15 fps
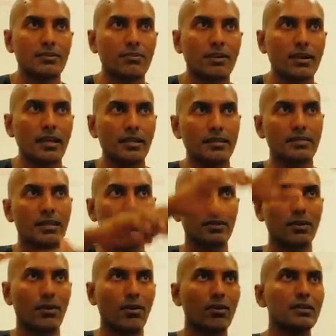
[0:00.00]
What else after
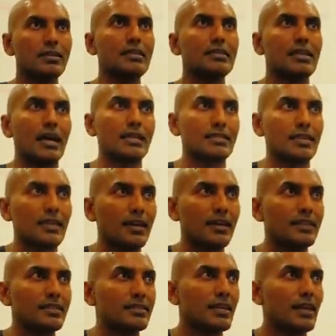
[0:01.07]
all these
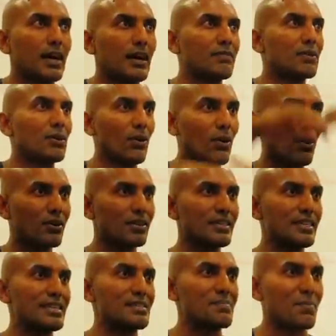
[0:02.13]
asanas, after all
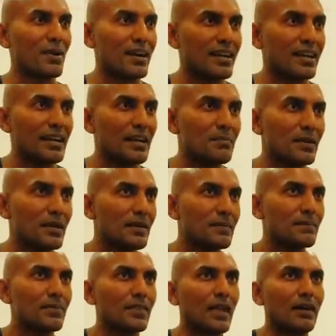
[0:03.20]
these
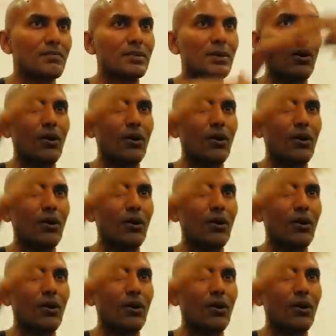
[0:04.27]
pranayama, after